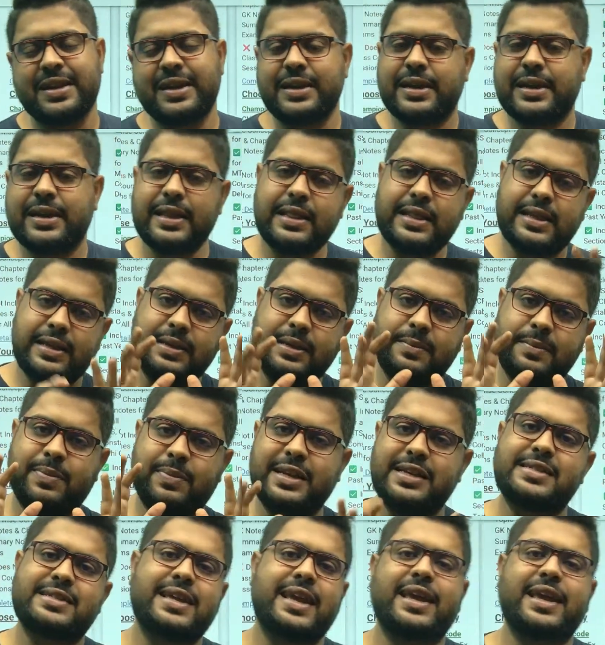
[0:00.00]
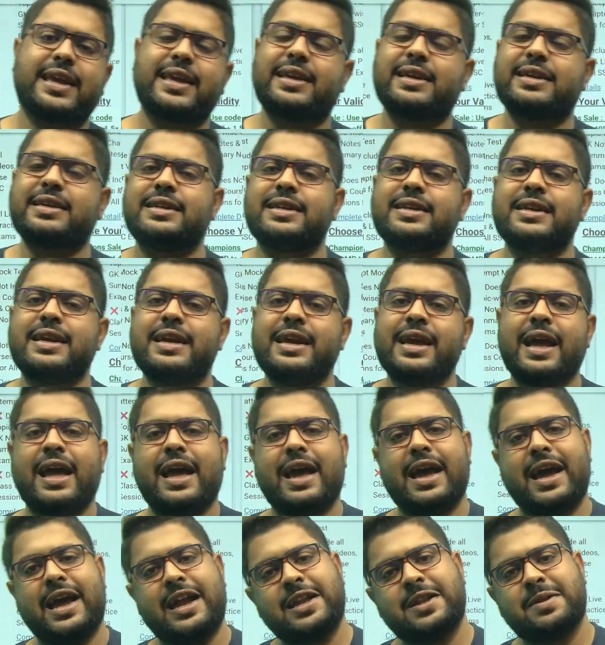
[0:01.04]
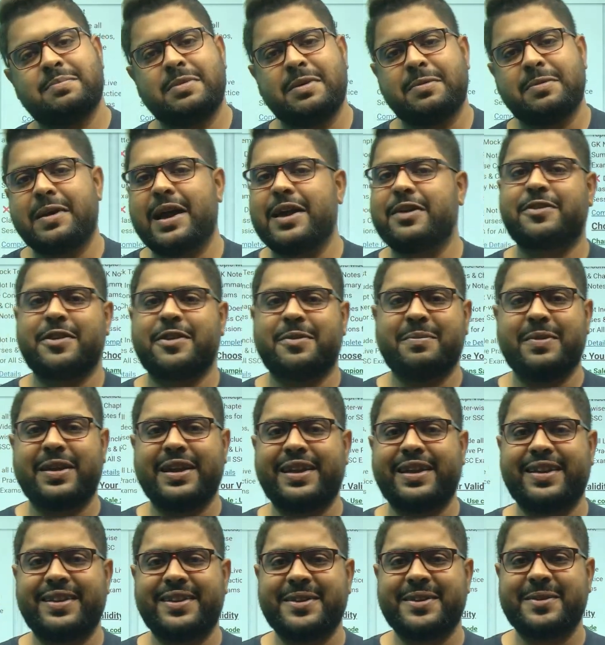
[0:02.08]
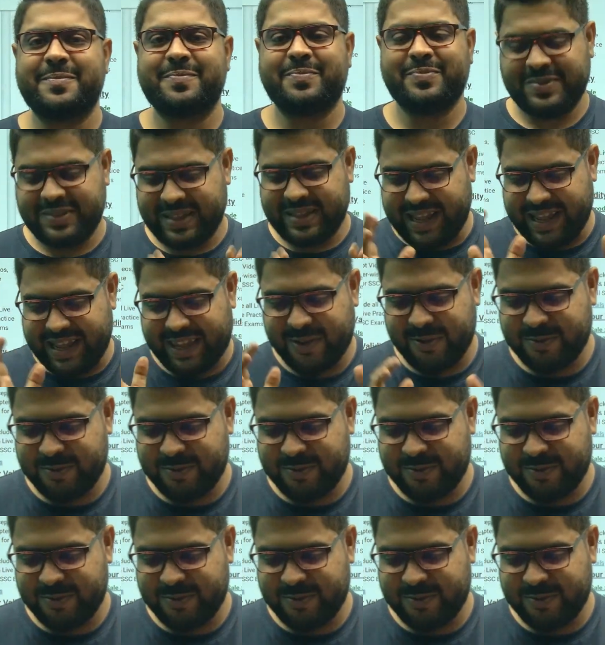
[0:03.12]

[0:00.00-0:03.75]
Till then, please take care and bye-bye from my end. Thank you.